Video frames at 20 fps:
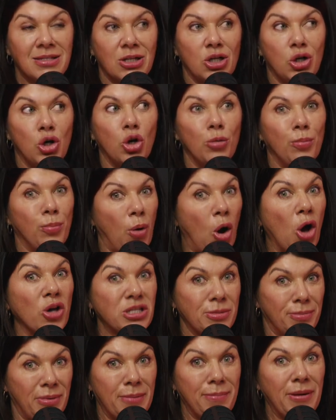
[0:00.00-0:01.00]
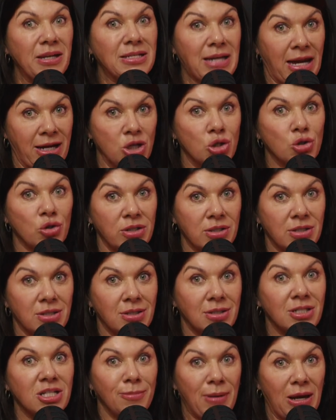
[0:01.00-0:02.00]
could possibly be
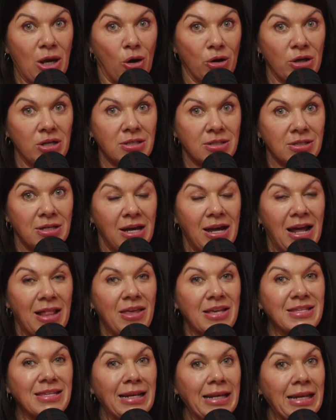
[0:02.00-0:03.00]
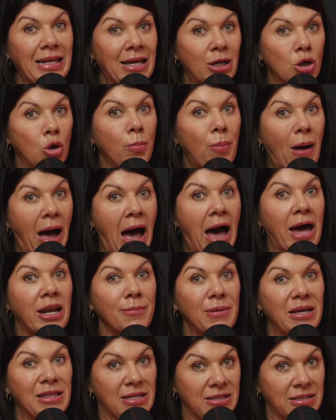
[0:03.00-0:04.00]
dangerous, to be honest. There's a little part
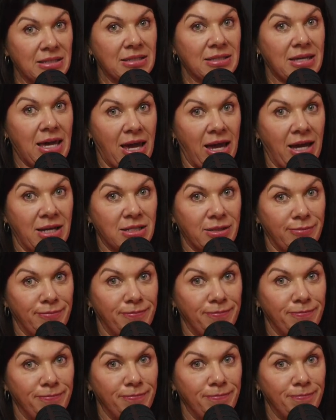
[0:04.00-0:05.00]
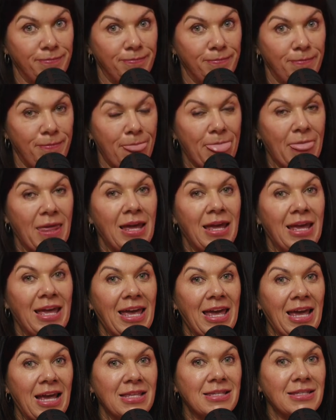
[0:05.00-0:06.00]
of me that's scared.
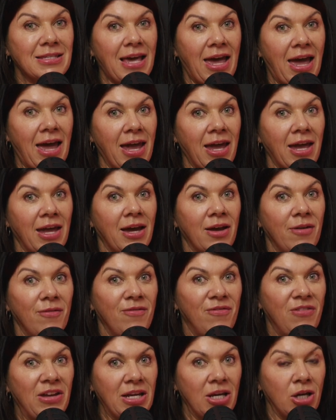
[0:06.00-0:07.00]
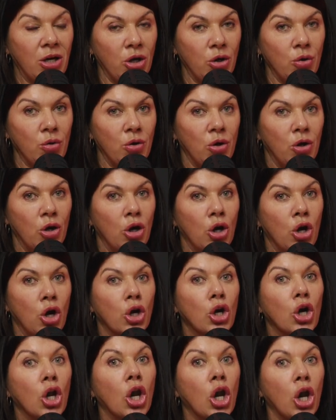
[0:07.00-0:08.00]
It's a video
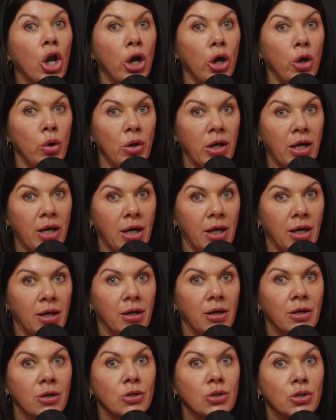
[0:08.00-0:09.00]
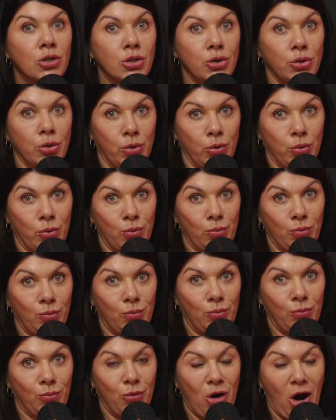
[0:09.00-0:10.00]
cloning tool,
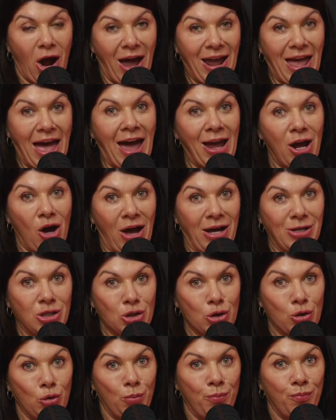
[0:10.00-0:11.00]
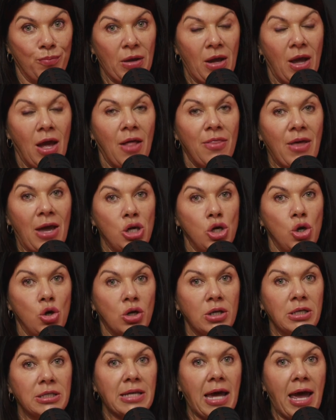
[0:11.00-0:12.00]
right? AI tool that you
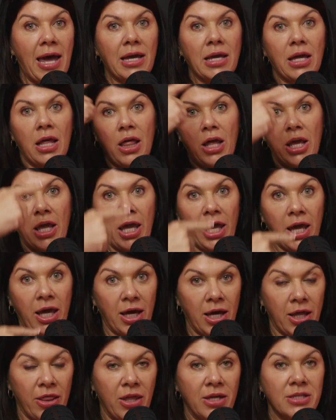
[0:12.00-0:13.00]
can take your